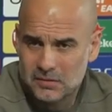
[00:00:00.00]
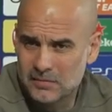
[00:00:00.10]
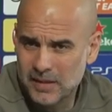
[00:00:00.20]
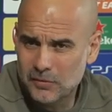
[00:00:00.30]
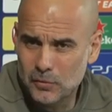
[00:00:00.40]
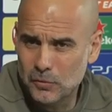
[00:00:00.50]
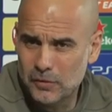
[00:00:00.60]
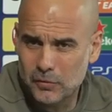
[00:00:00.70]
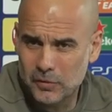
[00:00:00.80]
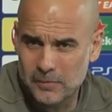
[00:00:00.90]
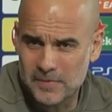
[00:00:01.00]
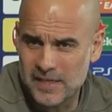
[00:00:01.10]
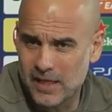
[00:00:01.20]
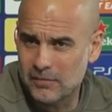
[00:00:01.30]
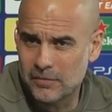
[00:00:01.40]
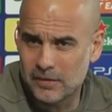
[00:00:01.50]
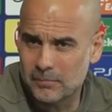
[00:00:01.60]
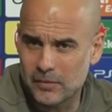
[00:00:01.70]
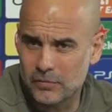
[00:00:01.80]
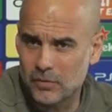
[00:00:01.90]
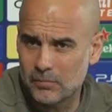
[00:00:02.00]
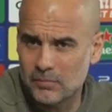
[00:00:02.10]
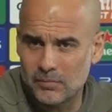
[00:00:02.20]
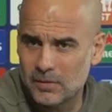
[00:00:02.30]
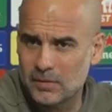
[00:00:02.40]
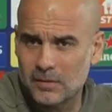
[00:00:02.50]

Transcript: they have to do it for themselves and perform.